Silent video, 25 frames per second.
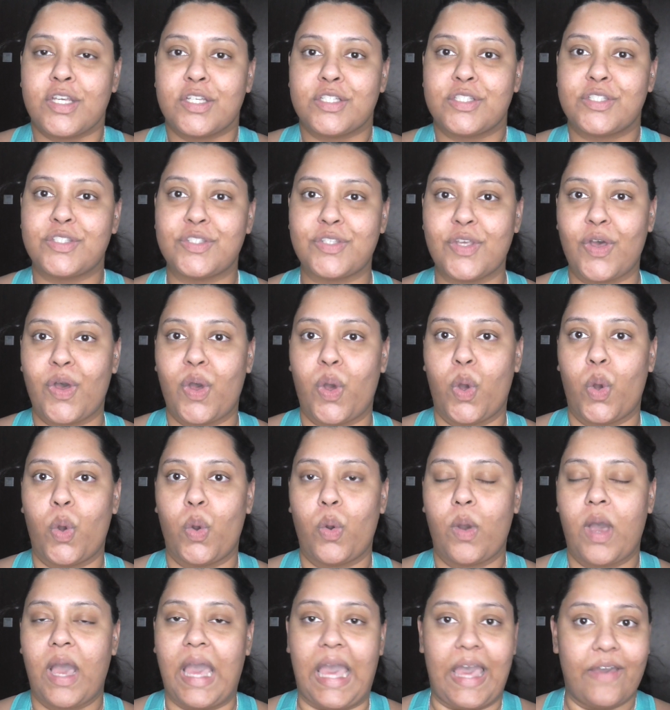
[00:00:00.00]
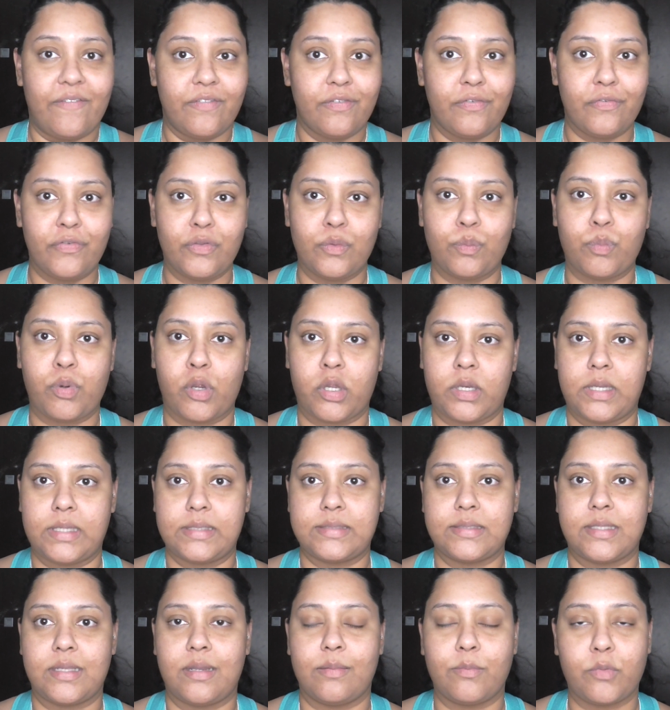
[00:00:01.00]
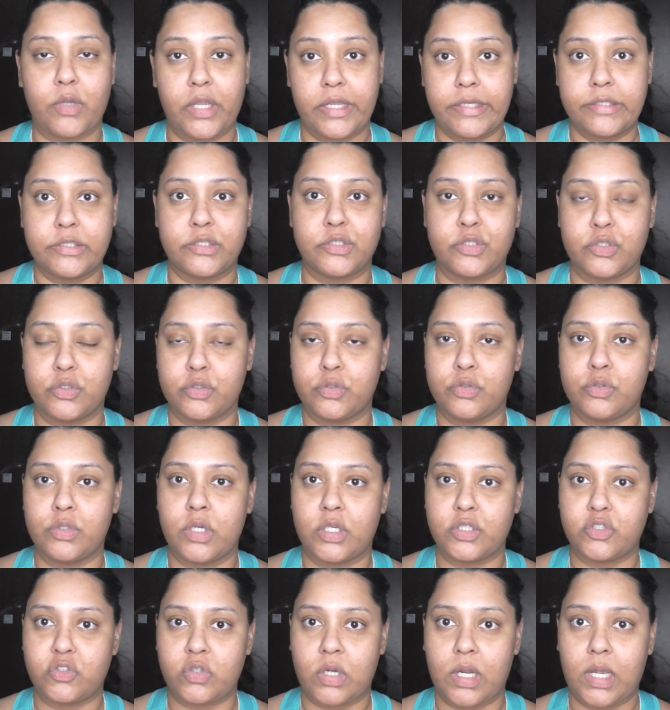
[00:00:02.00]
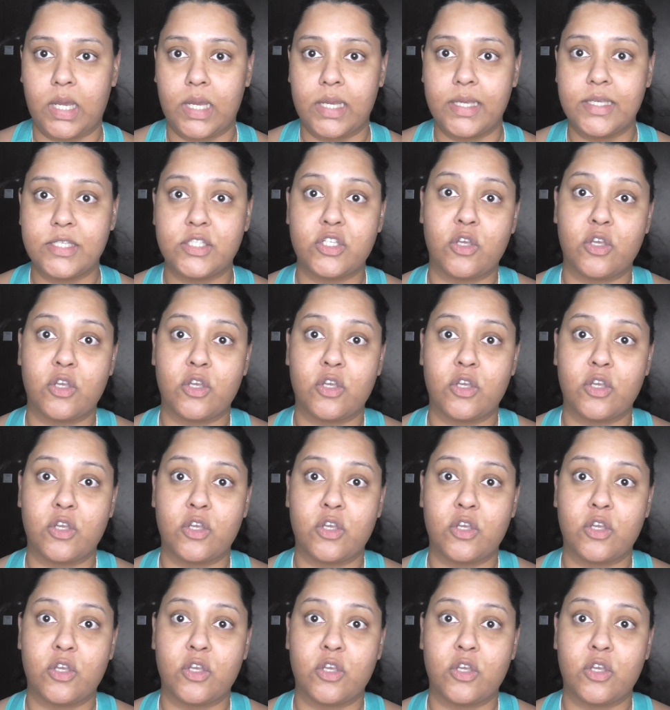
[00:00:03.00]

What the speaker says: So I have a few products that I'm going to try.